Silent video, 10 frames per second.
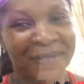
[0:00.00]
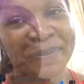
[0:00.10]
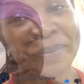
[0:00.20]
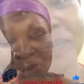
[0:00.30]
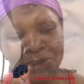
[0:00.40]

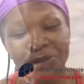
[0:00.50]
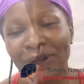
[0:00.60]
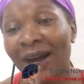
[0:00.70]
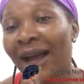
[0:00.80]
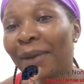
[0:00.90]
So
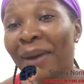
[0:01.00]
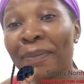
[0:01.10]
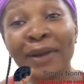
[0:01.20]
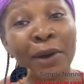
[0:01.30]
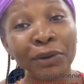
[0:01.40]
my
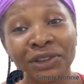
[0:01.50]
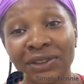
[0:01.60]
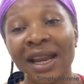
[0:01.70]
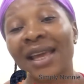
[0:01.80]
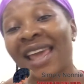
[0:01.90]
plan was
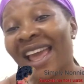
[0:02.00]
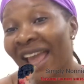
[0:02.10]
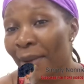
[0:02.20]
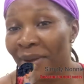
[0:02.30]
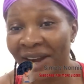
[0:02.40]
to like
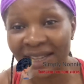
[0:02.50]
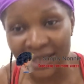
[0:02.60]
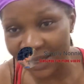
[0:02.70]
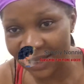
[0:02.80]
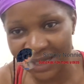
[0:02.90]
get camera
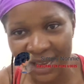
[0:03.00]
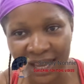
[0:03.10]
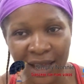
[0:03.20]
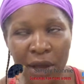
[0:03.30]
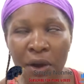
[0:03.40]
this
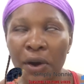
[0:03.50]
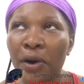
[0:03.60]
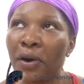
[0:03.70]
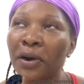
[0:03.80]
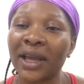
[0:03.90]
year
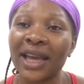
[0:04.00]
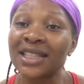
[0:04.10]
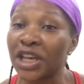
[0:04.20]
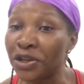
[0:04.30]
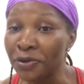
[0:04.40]
or
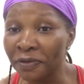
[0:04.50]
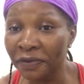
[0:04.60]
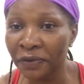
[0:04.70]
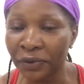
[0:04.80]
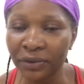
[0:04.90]
get a new
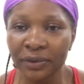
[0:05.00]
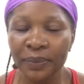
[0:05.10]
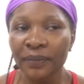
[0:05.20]
phone,